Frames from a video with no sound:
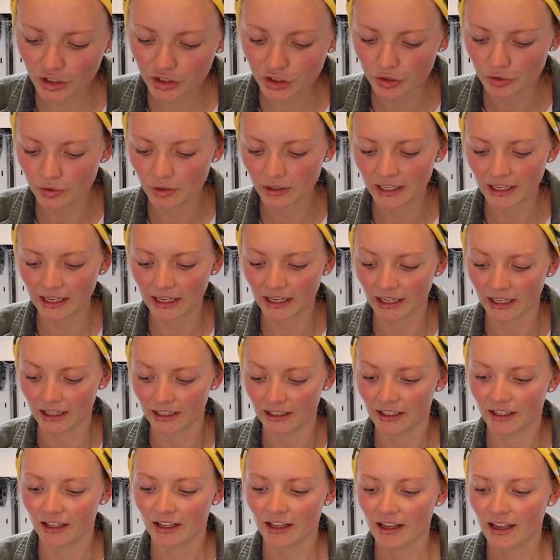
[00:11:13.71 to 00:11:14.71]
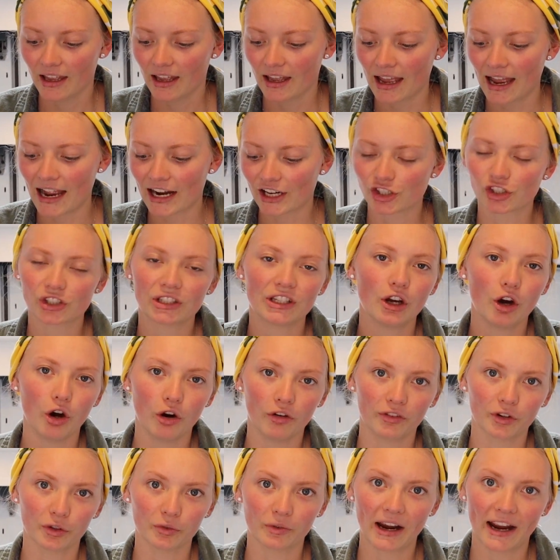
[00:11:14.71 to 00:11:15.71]
you can actually
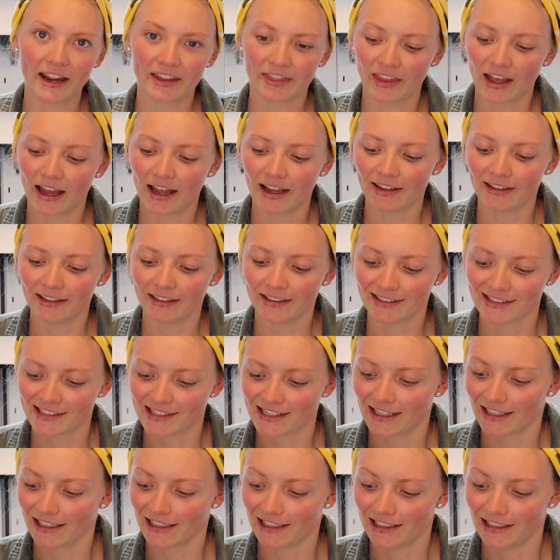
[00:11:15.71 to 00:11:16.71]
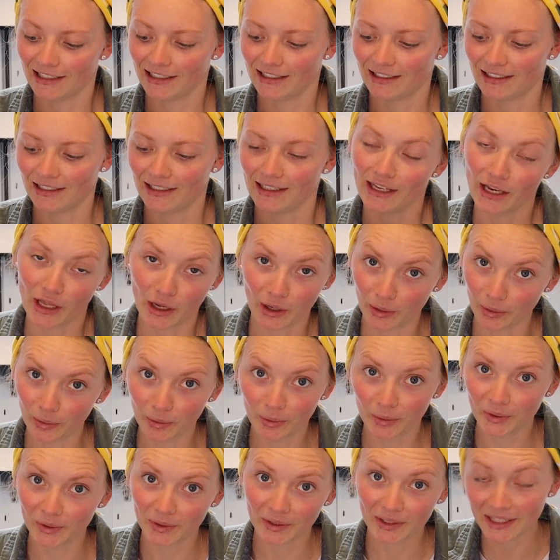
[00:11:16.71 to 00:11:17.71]
override that and say,
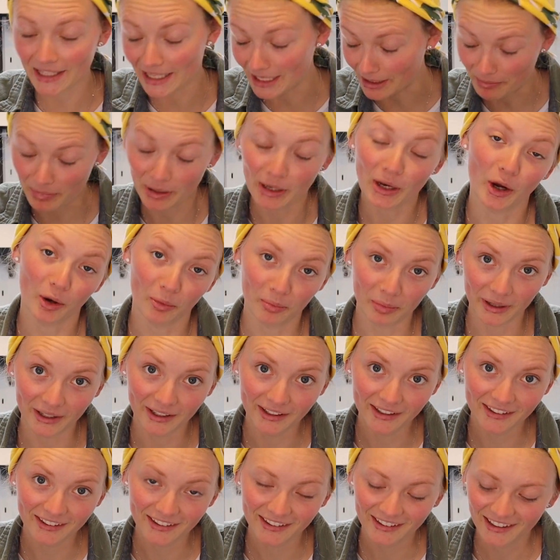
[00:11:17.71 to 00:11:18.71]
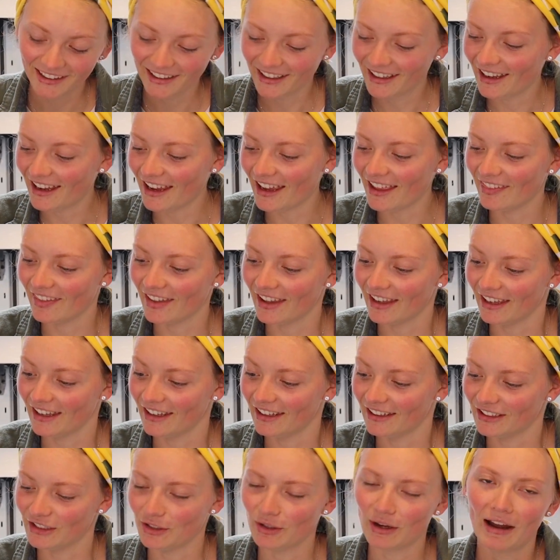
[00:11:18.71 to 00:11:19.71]
no, keep it open. And
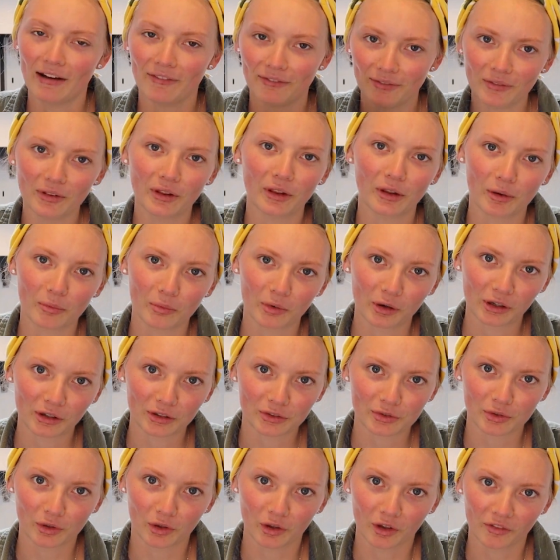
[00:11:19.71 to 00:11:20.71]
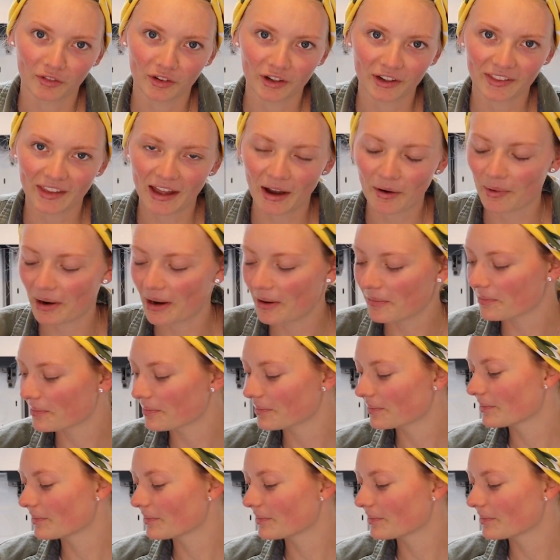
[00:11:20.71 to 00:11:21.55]
then you have a little more control over it that way.